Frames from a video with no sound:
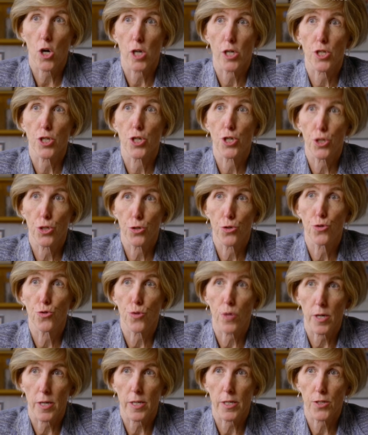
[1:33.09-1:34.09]
are two
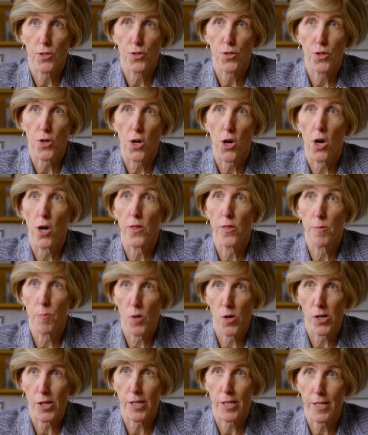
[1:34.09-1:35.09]
drugs on the
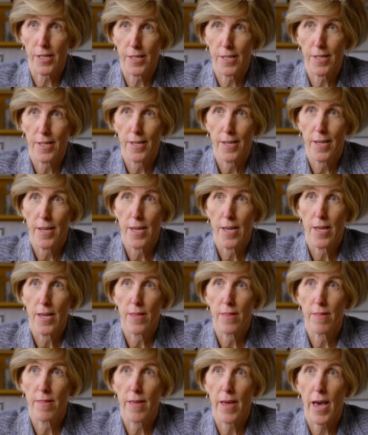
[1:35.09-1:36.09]
market
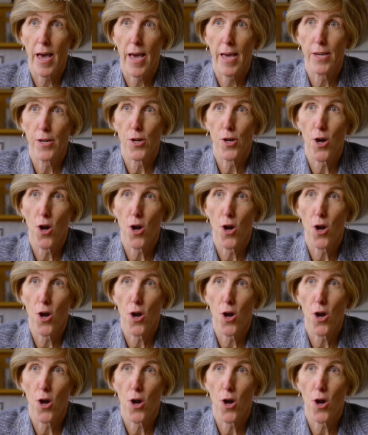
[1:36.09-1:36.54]
that